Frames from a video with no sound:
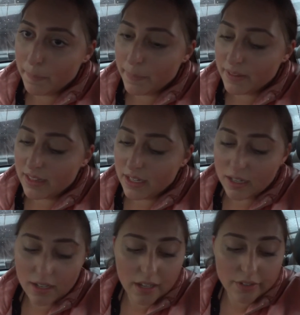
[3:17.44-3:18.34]
But
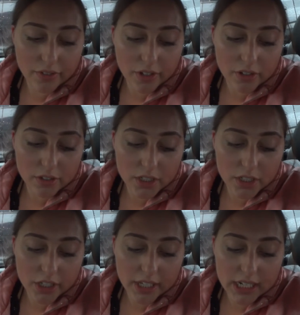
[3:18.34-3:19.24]
then he forgot
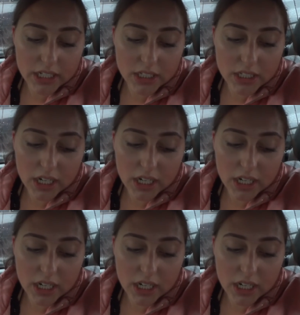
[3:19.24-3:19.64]
to get it,